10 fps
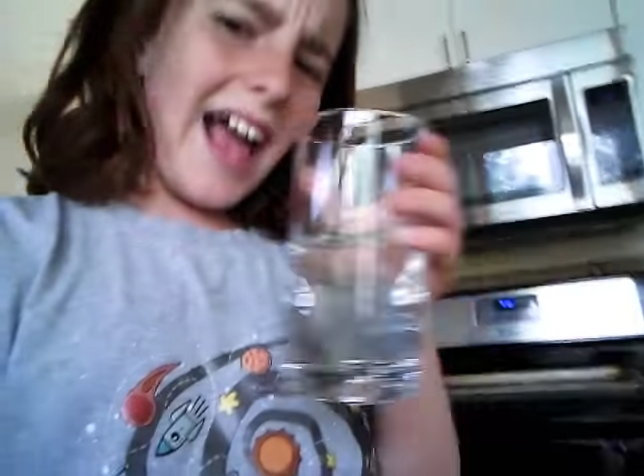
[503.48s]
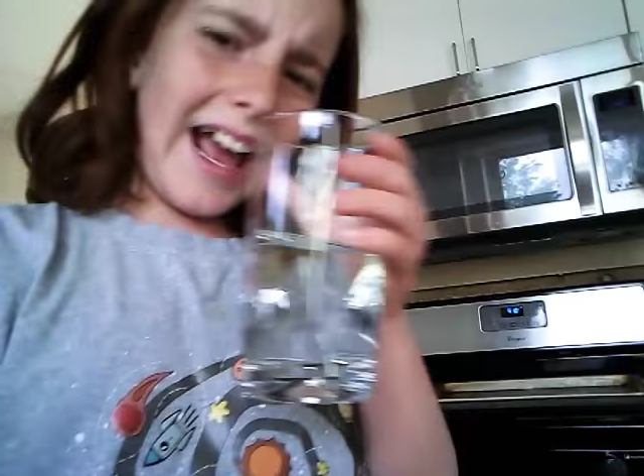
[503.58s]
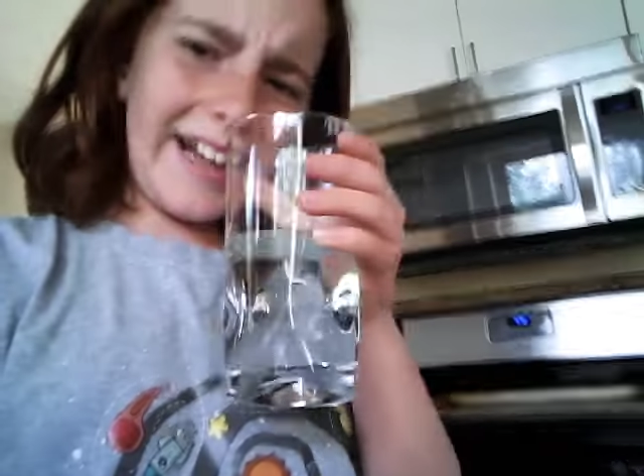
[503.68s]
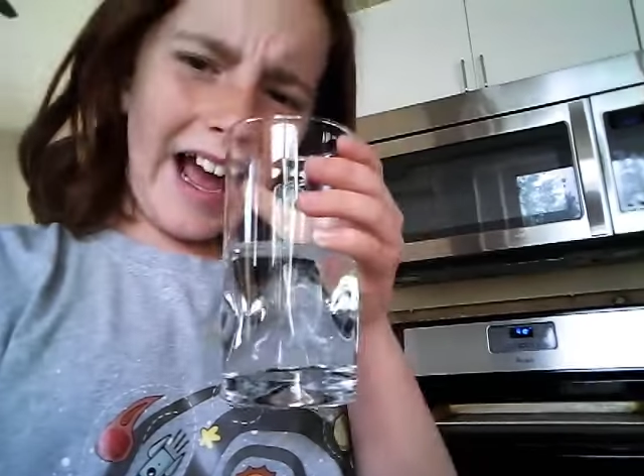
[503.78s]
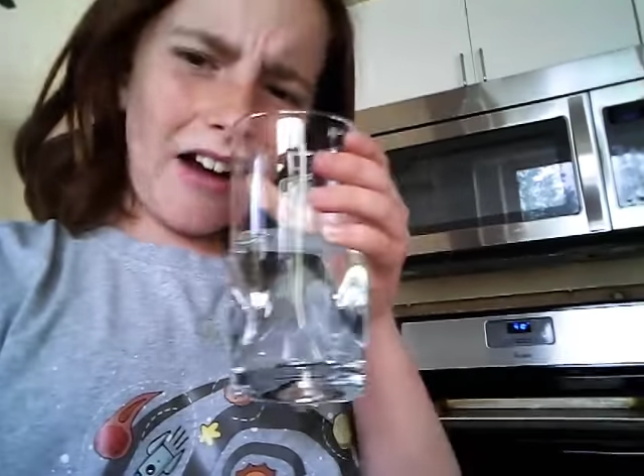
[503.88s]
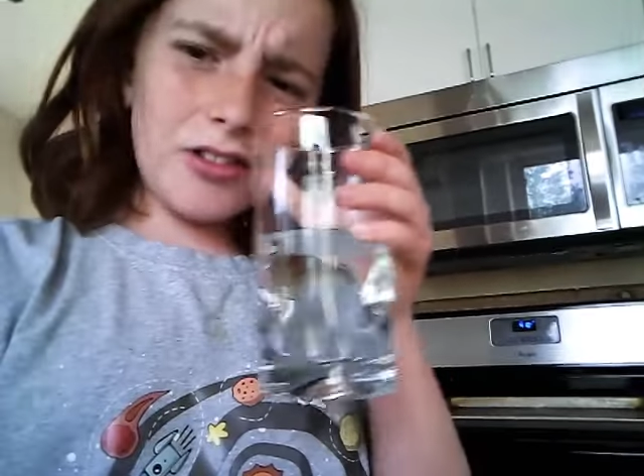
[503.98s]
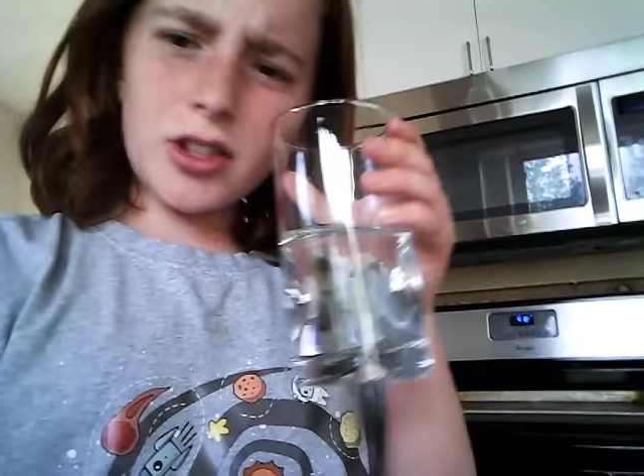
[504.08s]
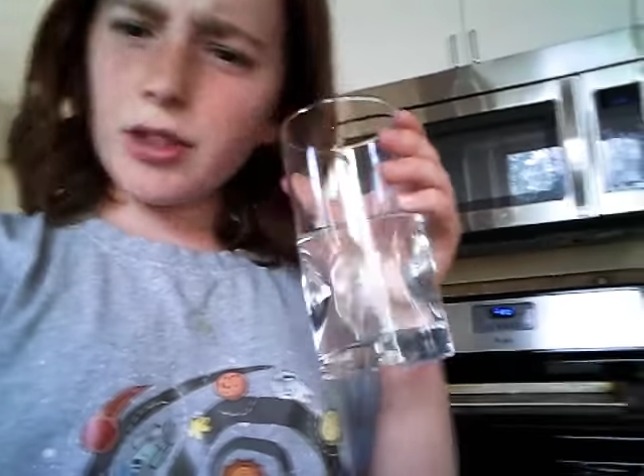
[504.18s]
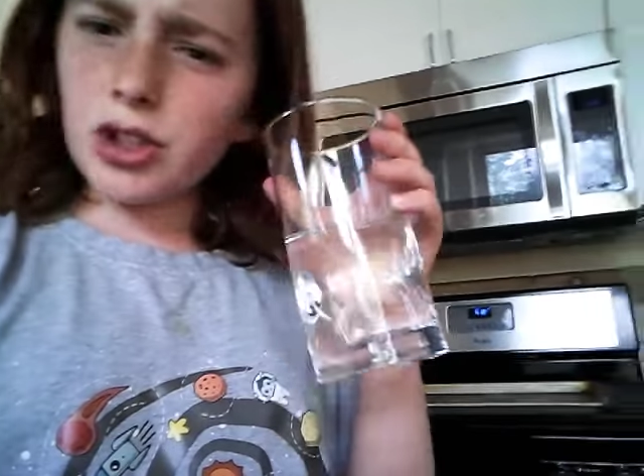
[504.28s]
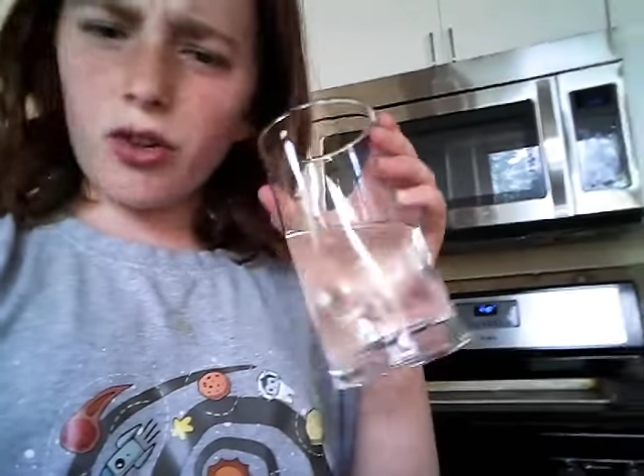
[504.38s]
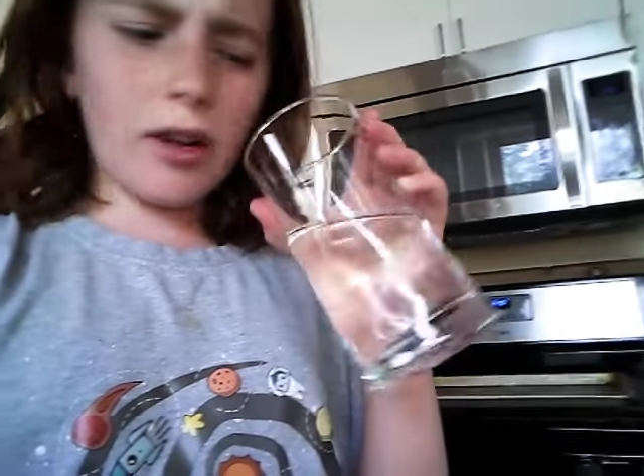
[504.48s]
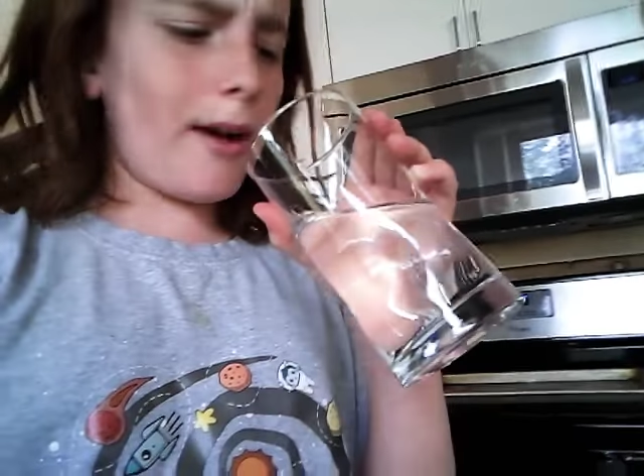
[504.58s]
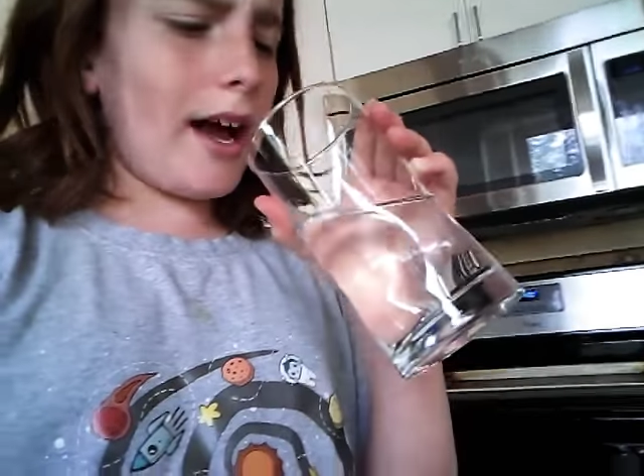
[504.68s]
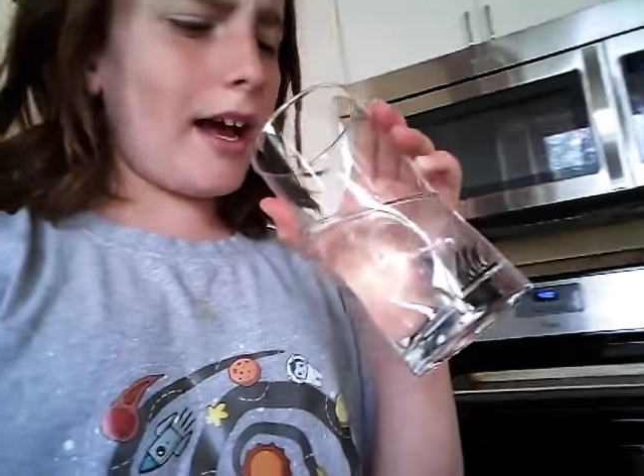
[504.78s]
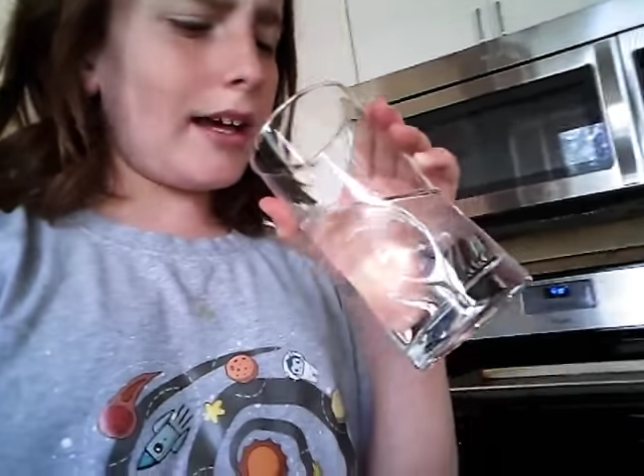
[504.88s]
And now to enjoy
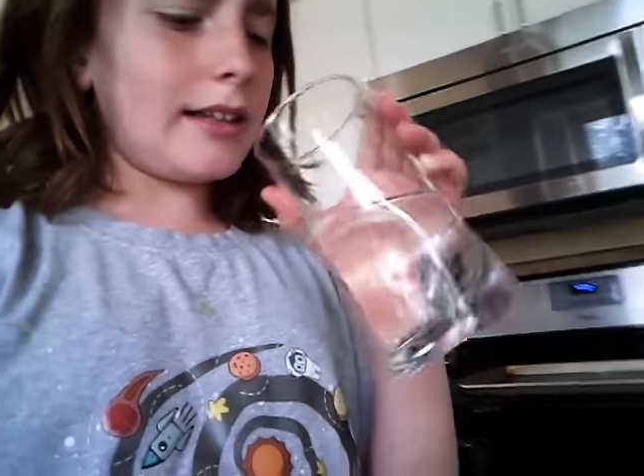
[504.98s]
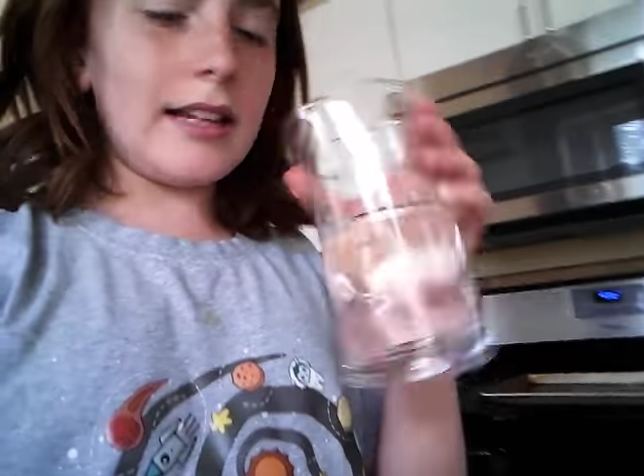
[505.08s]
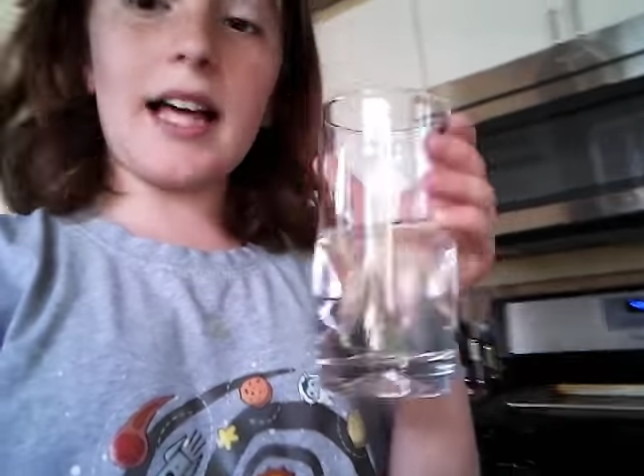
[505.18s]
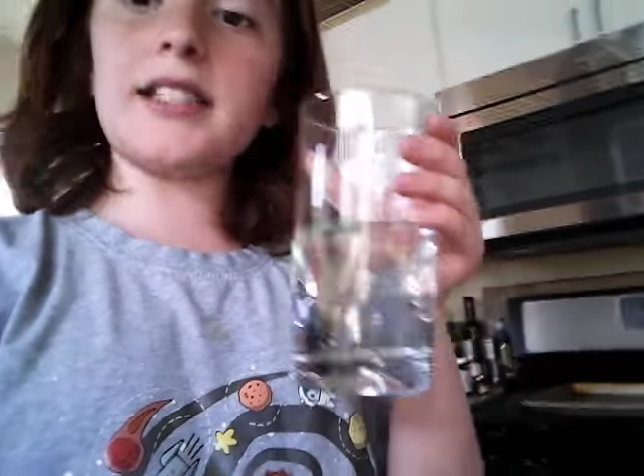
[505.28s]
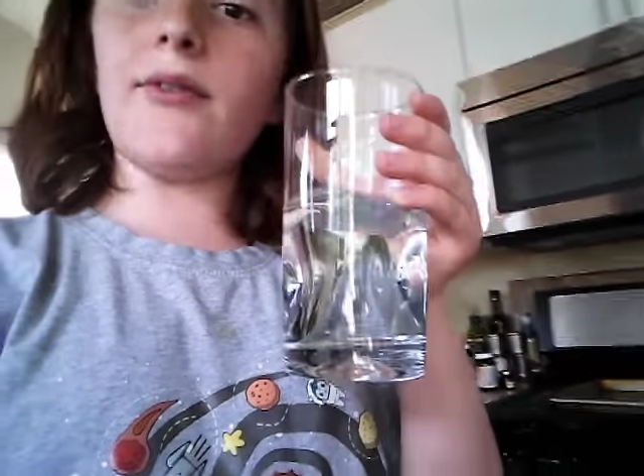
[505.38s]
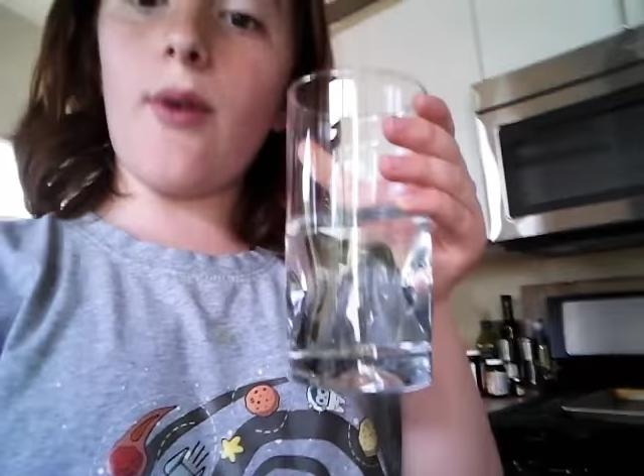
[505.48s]
my glass of